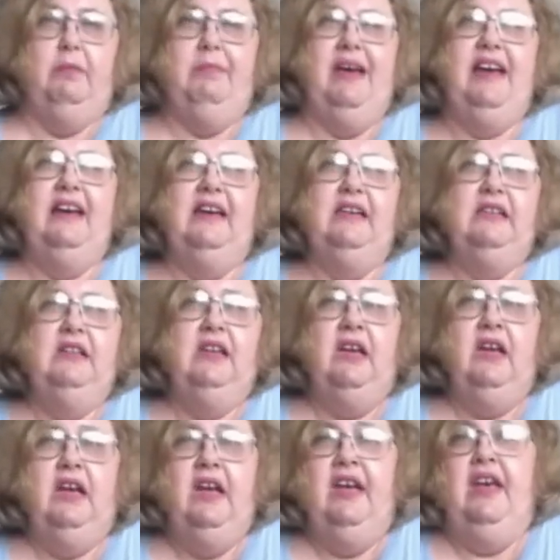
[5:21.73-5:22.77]
mat,
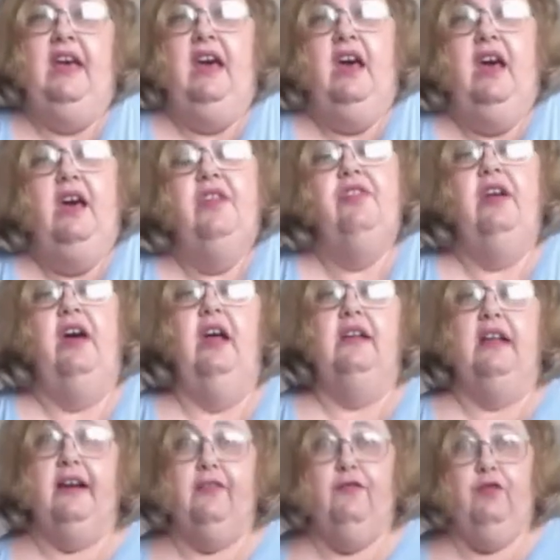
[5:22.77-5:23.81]
a
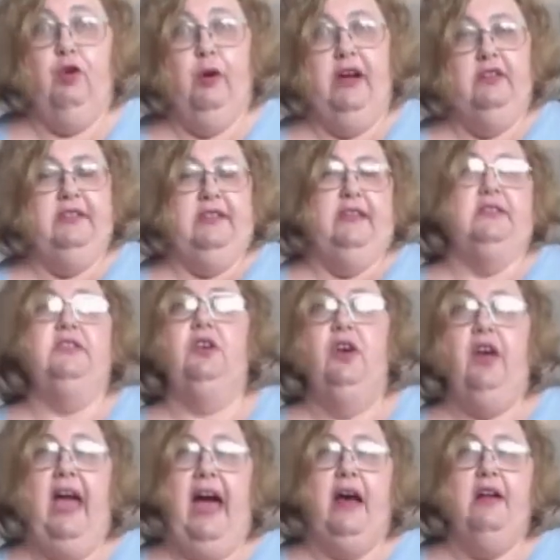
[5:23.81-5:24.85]
lot of oil does cook
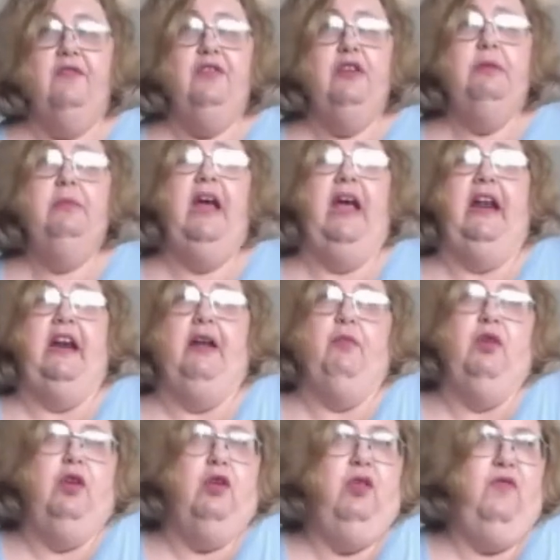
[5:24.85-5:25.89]
out of them and it
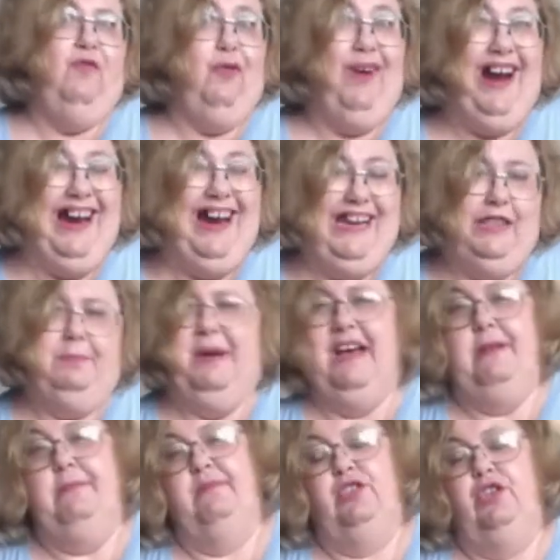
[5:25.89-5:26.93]
will fry the
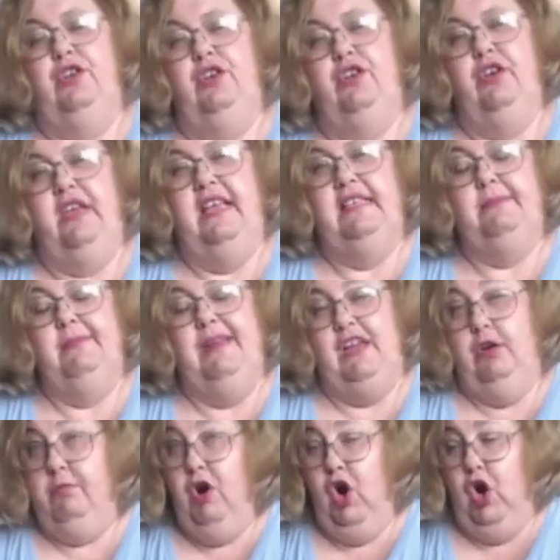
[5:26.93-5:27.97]
bottoms of your cookies, making
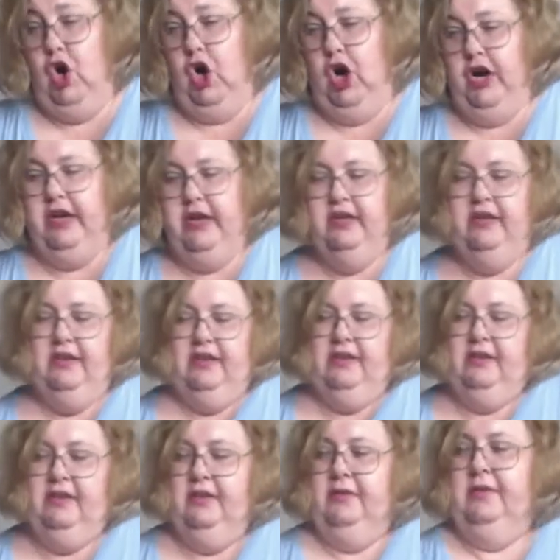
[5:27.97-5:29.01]
them hard.
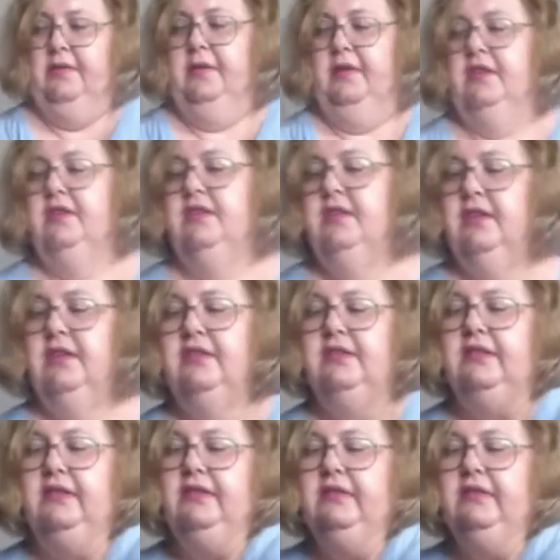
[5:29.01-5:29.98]
So.